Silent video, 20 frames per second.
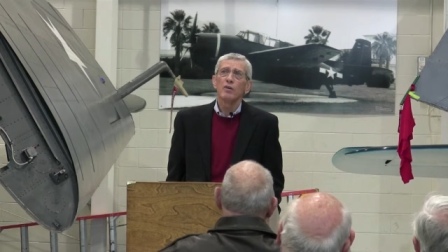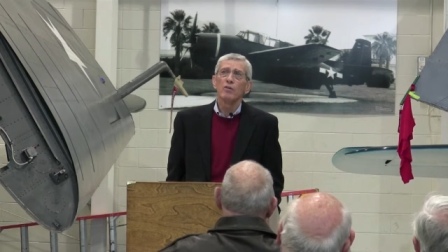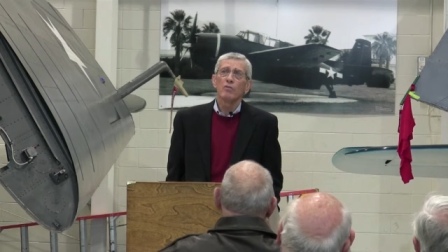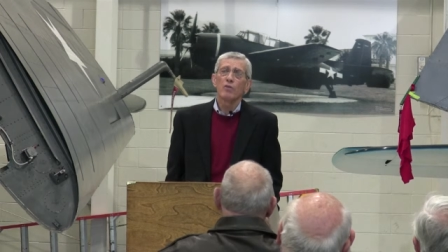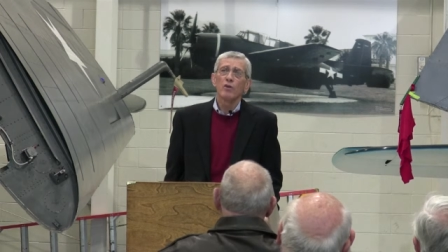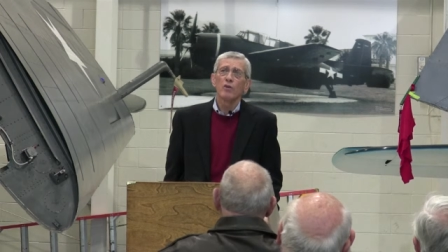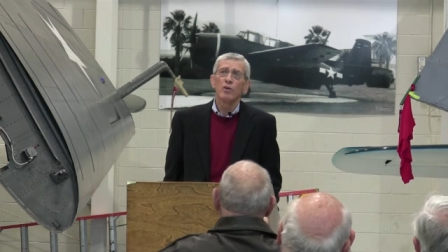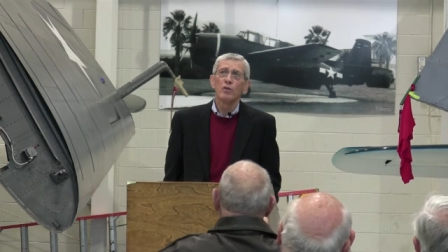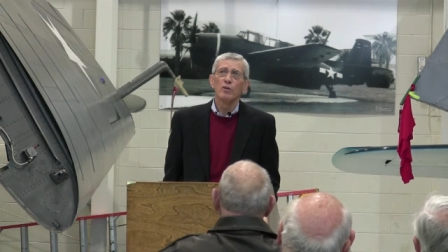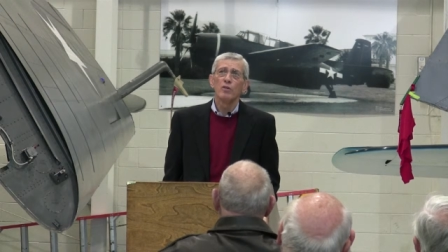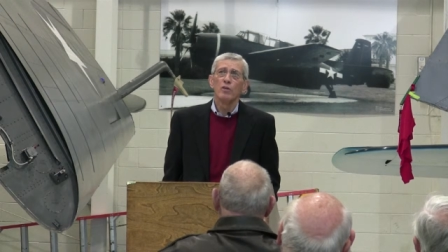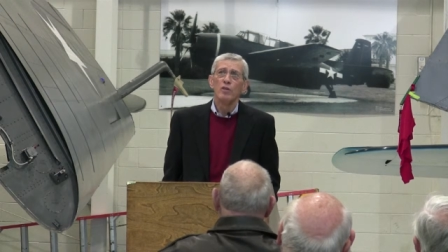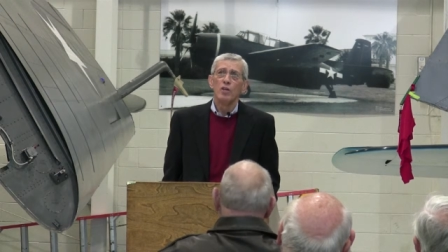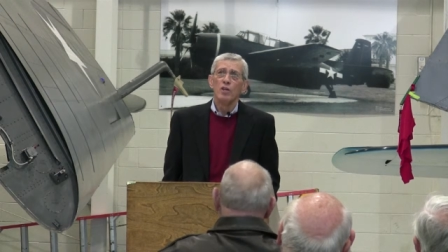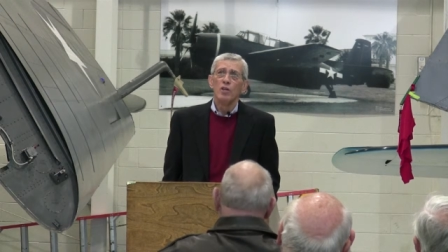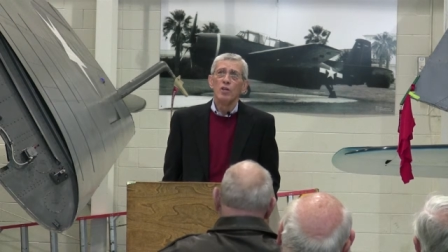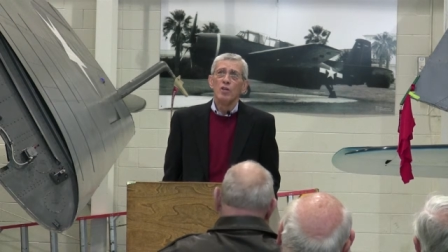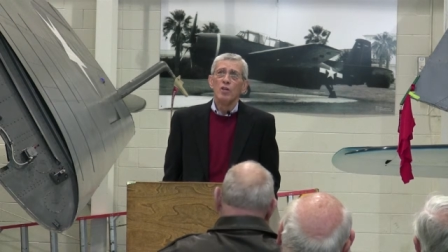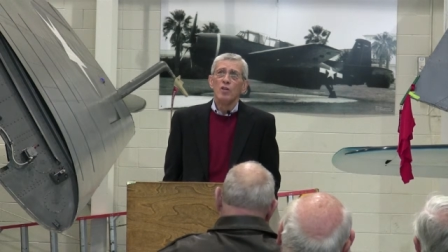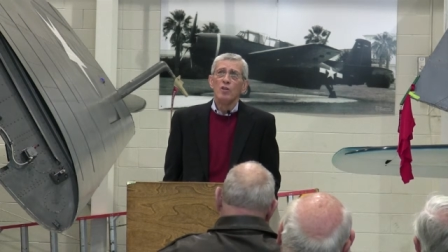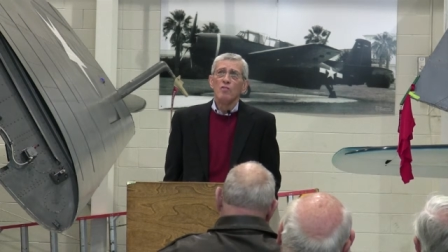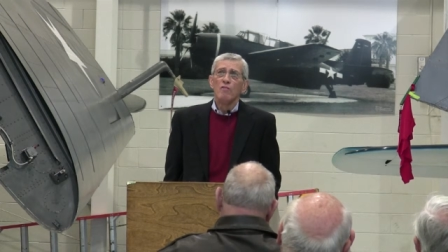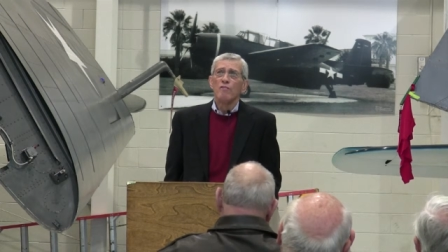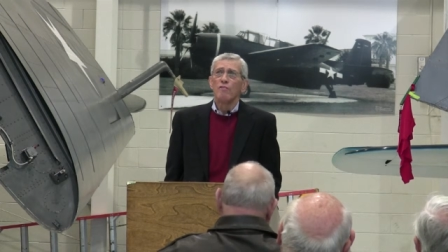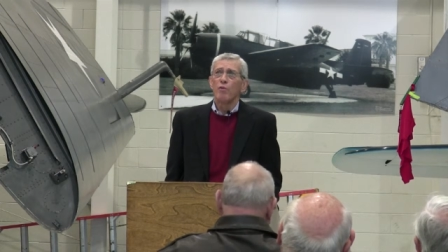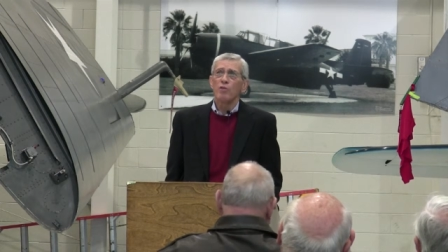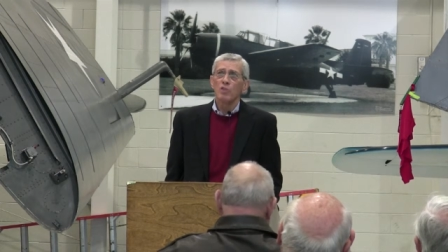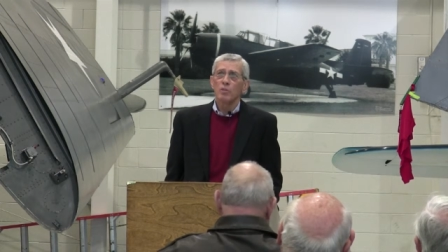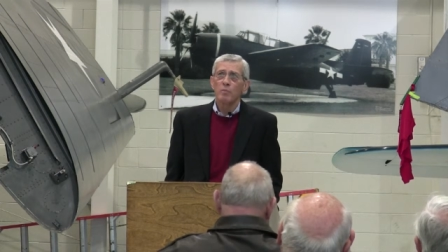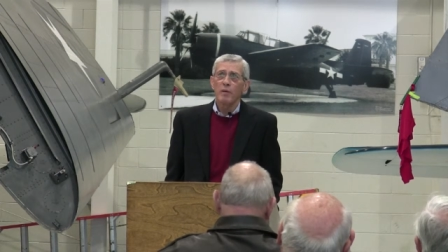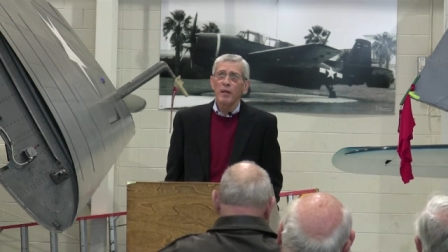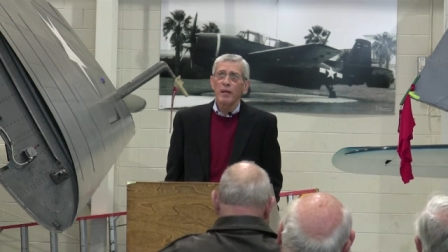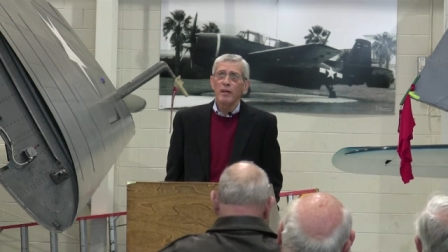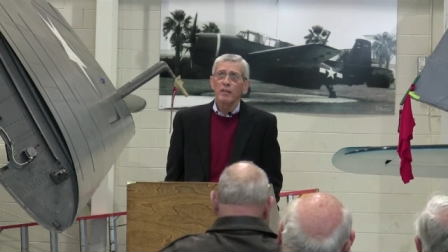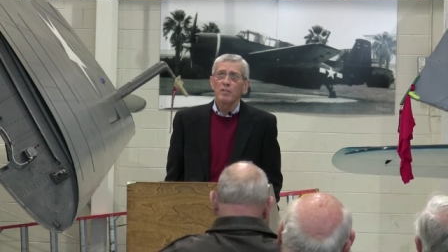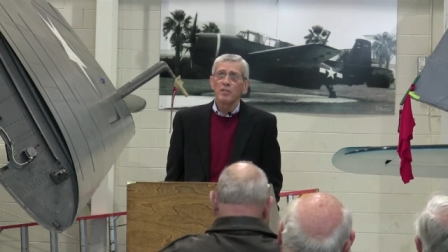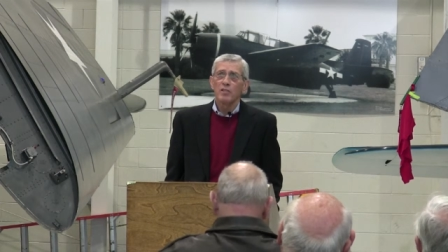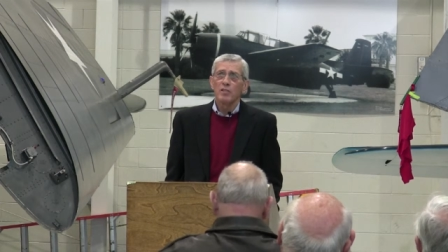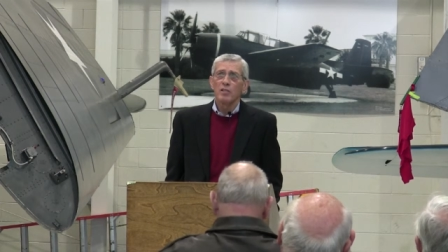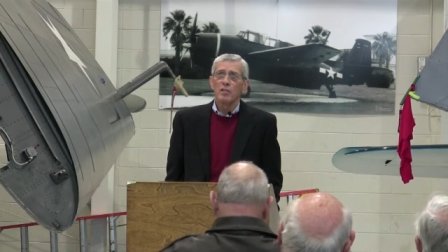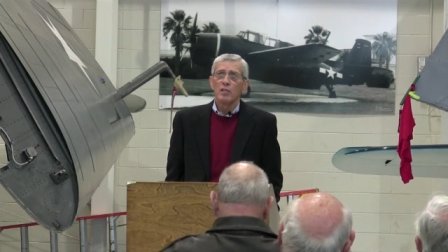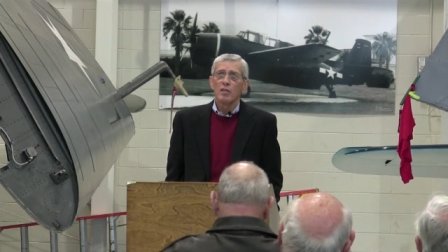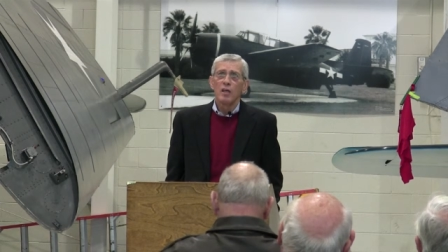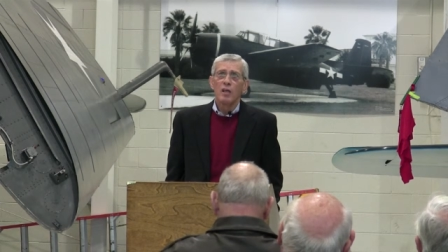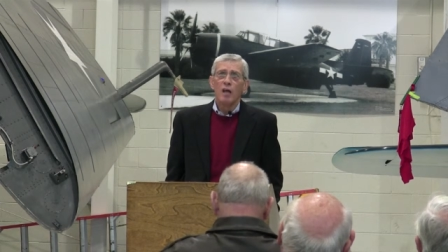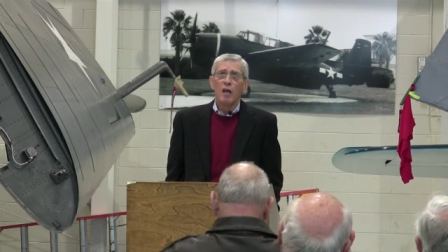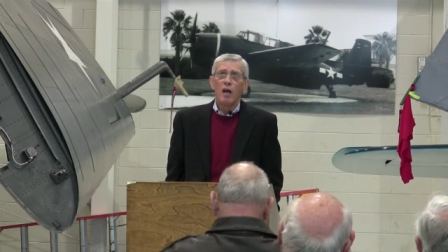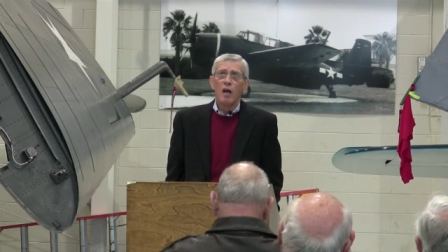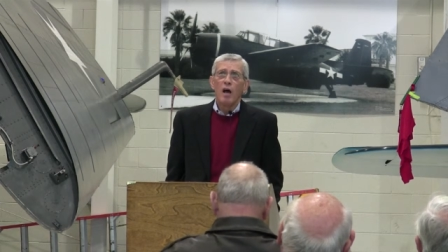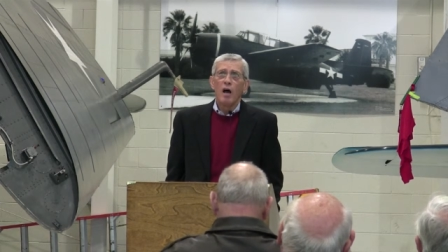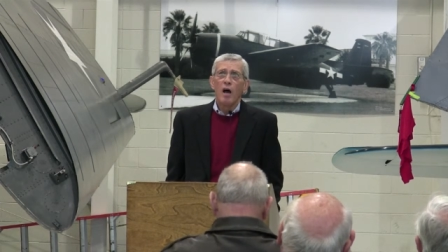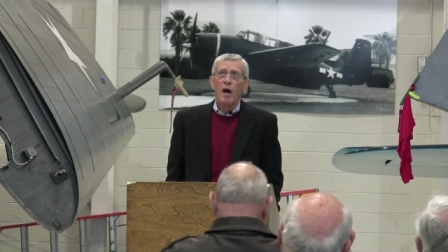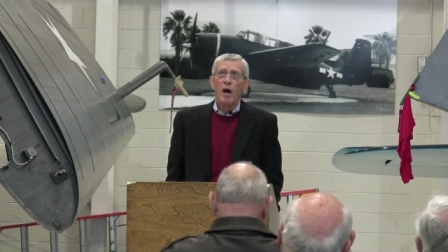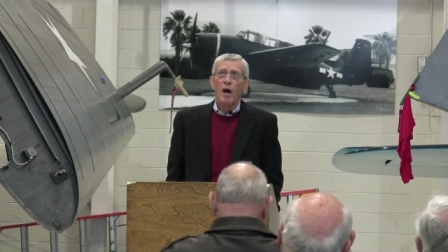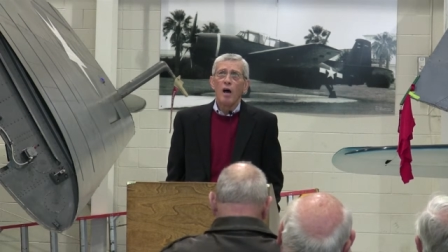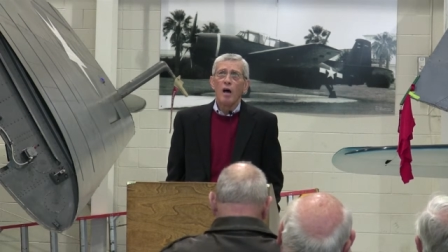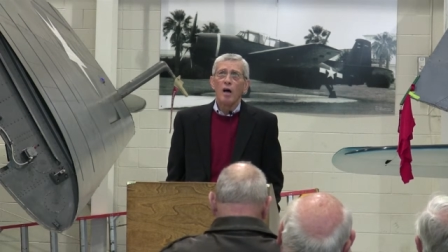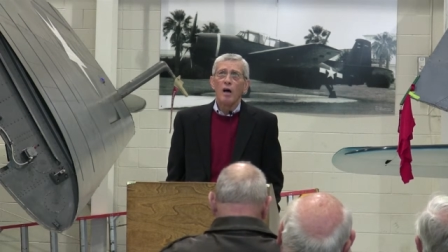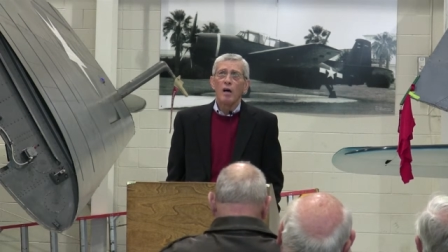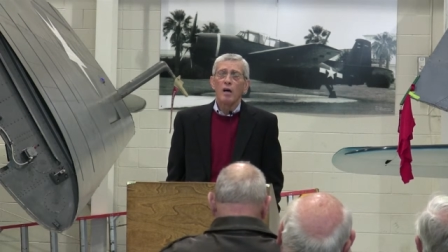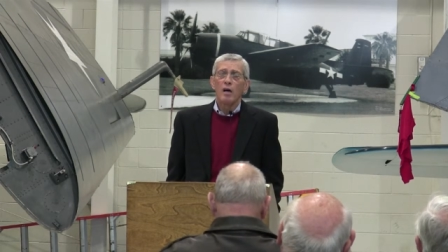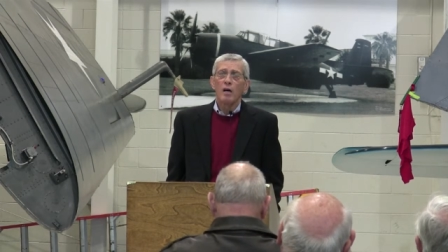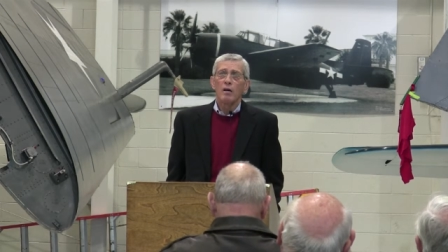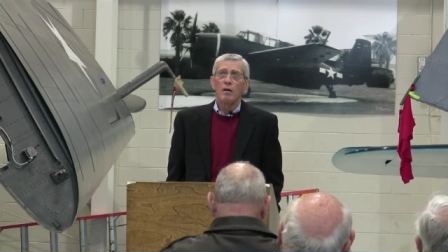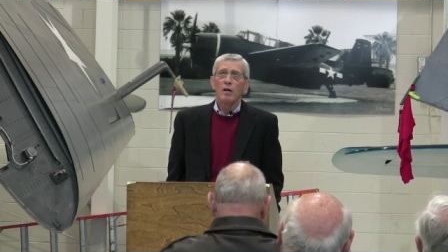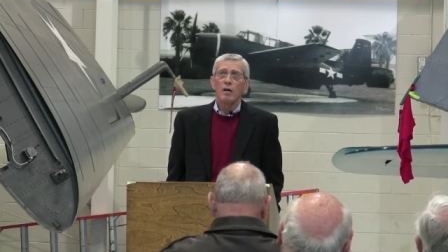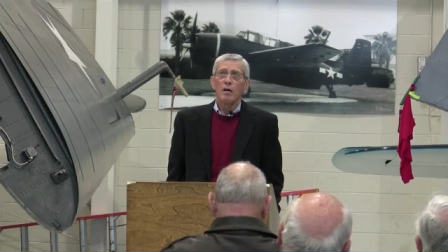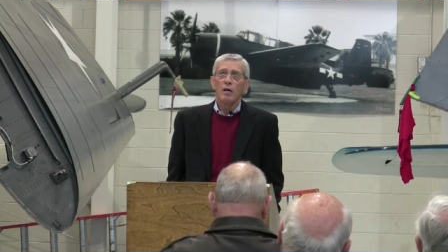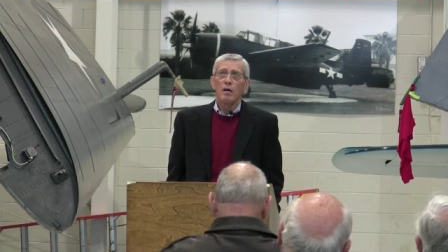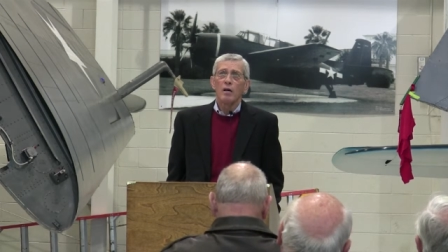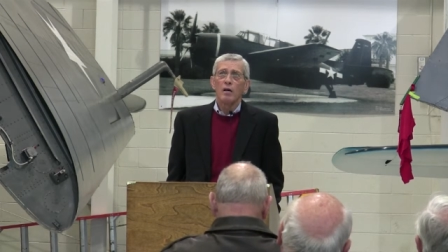helo crew force beds uh,